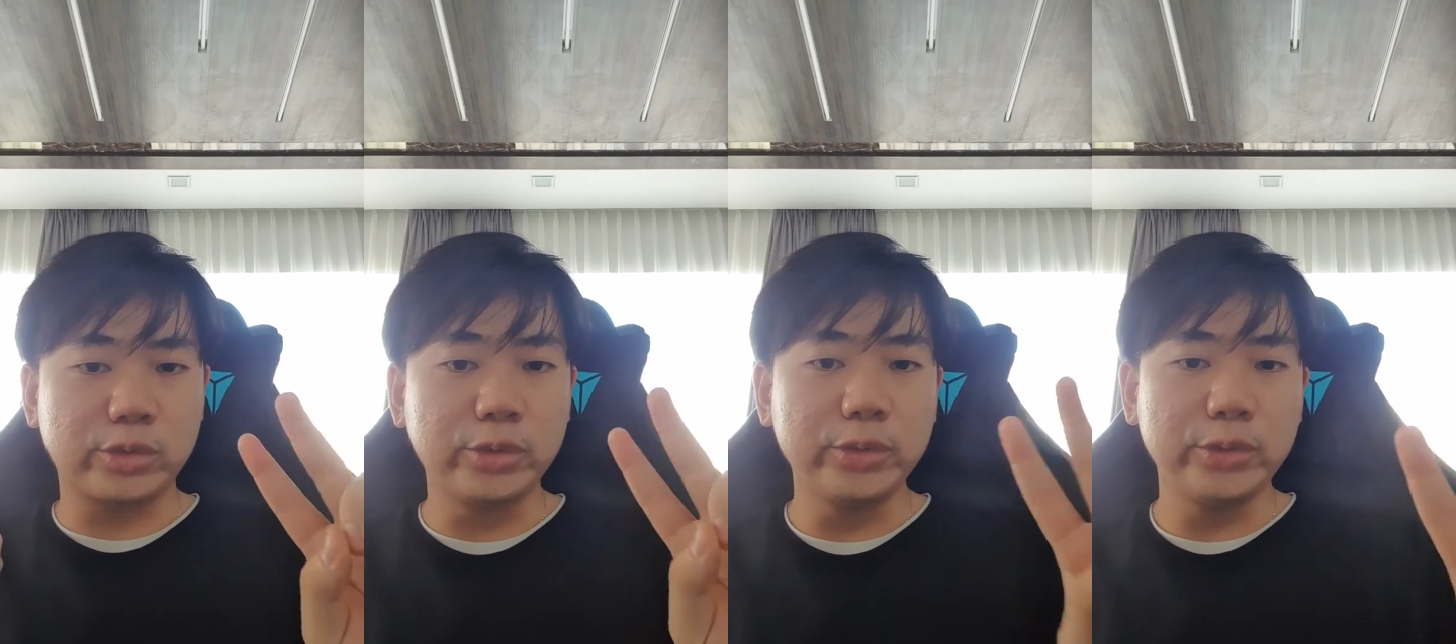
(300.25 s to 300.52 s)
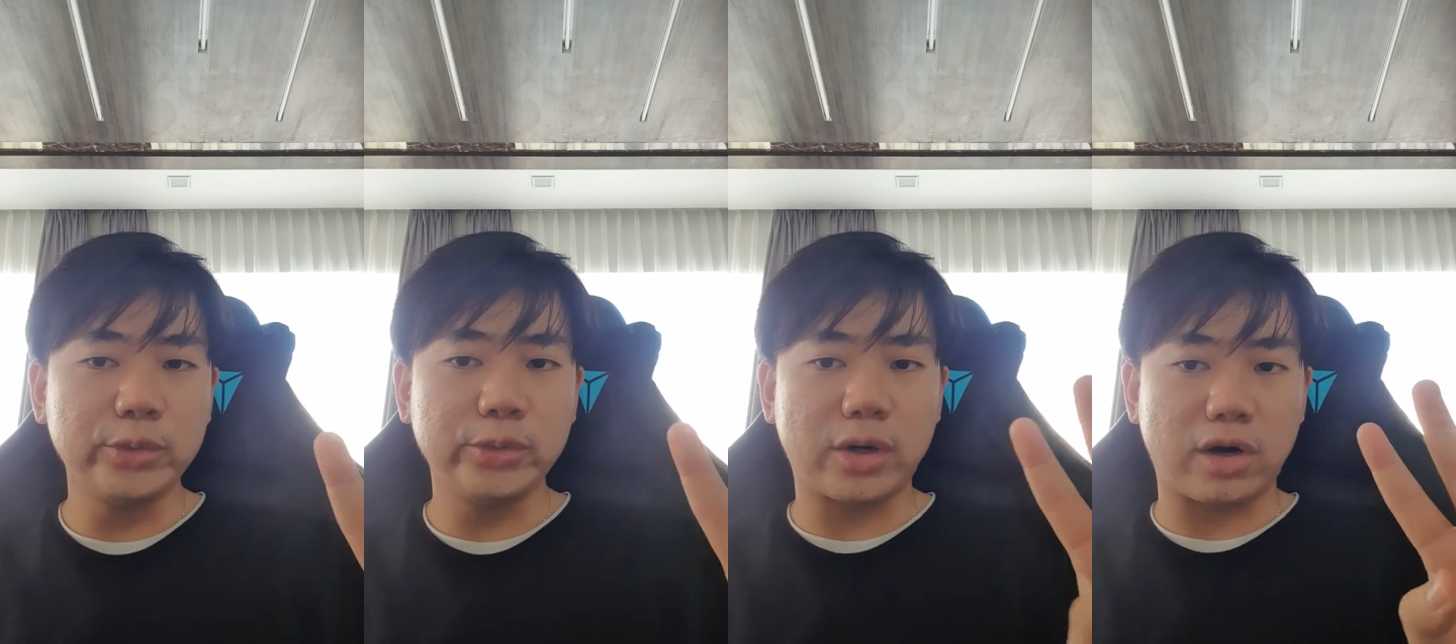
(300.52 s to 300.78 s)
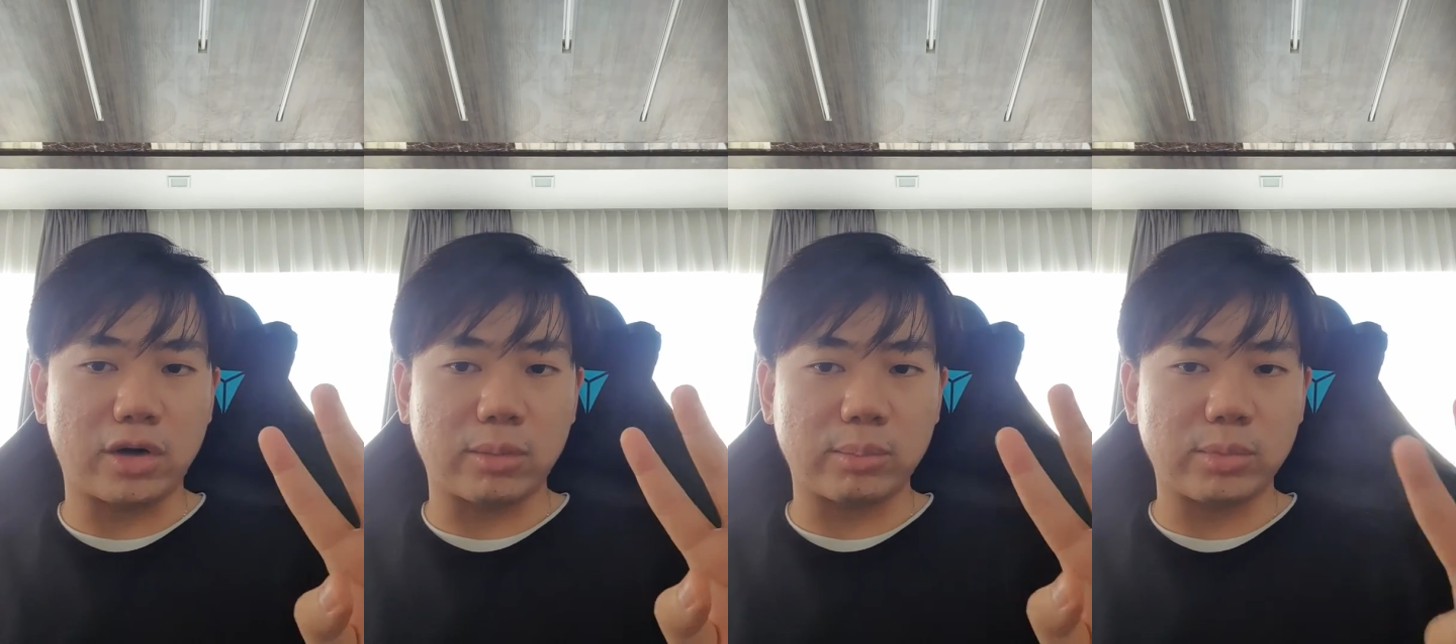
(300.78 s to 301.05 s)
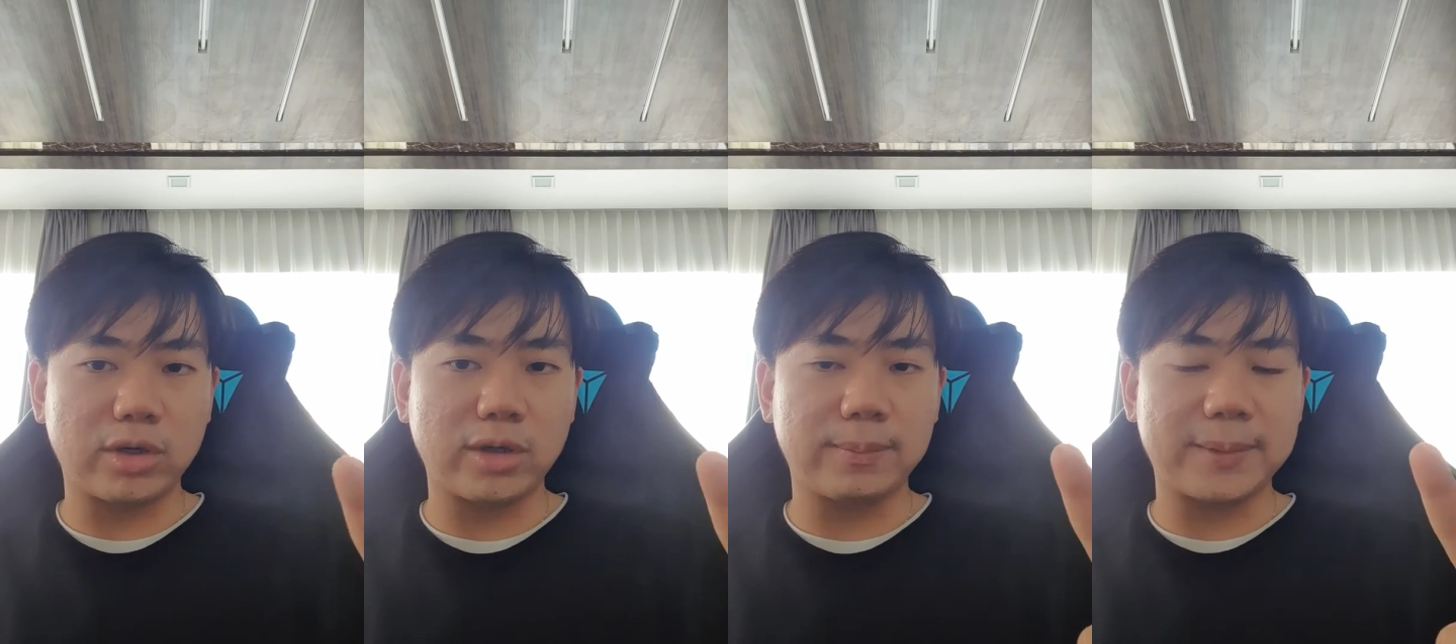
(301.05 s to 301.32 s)
two or
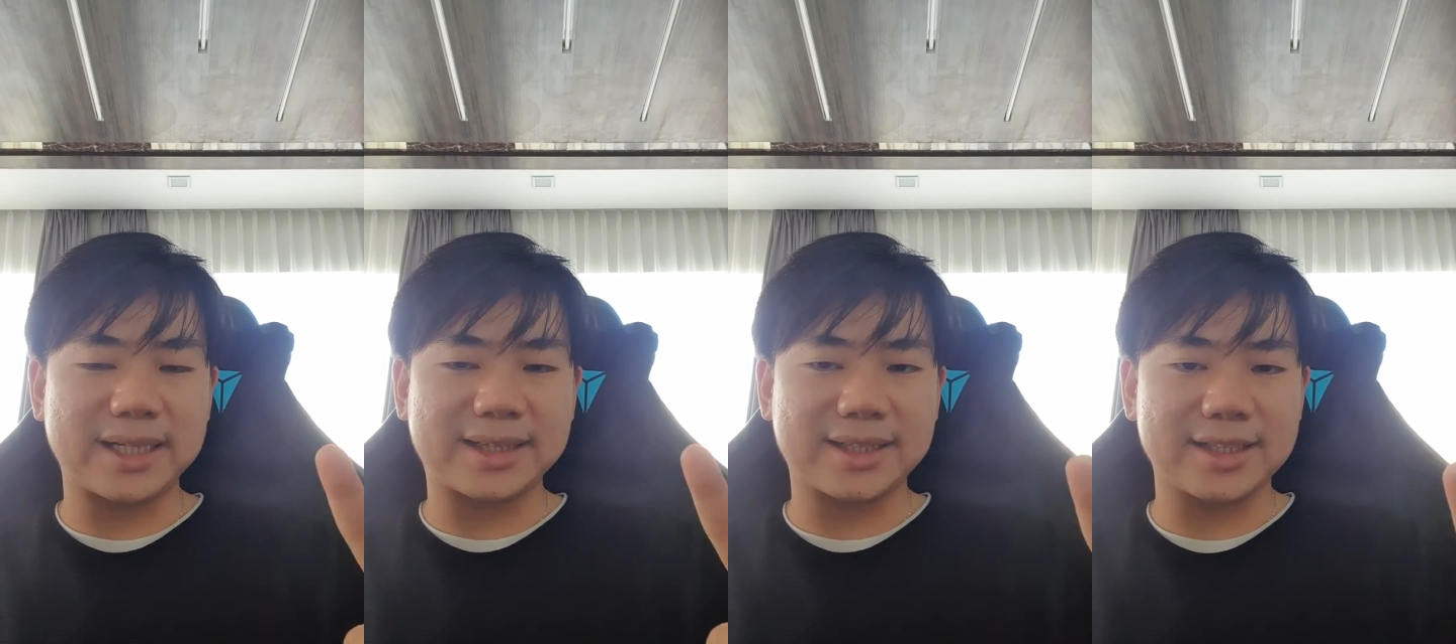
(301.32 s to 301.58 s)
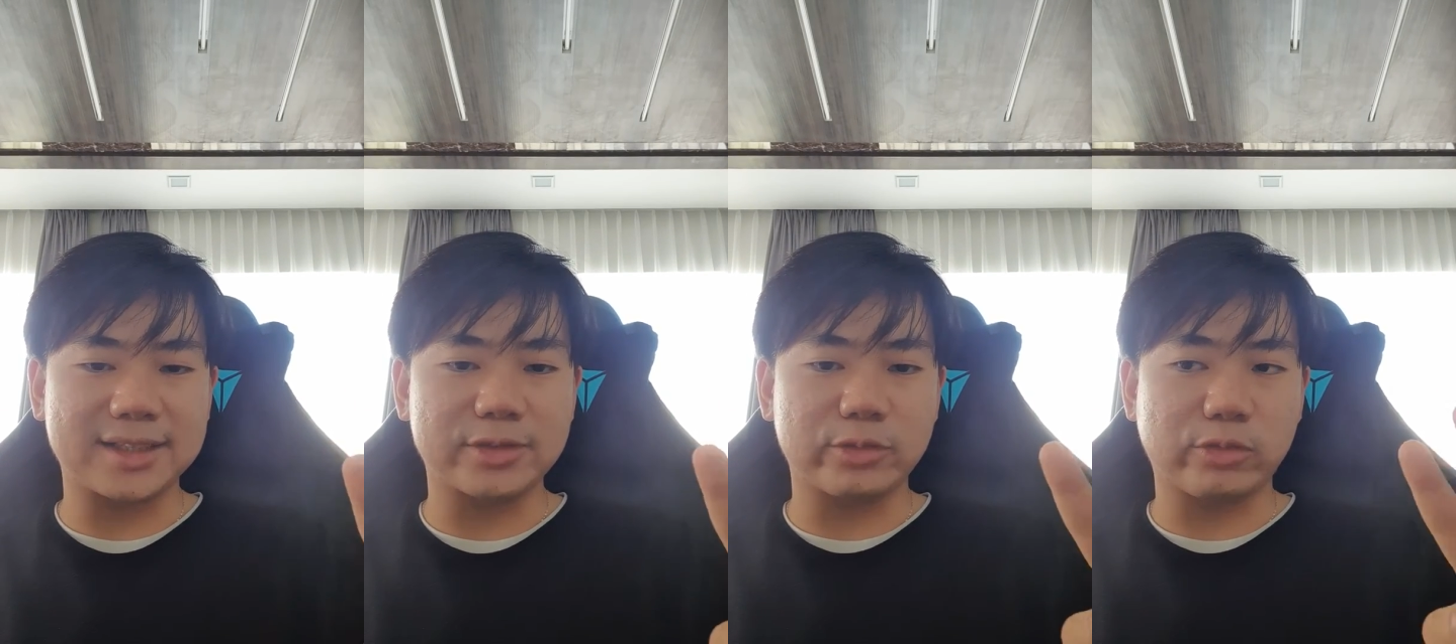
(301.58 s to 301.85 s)
more parties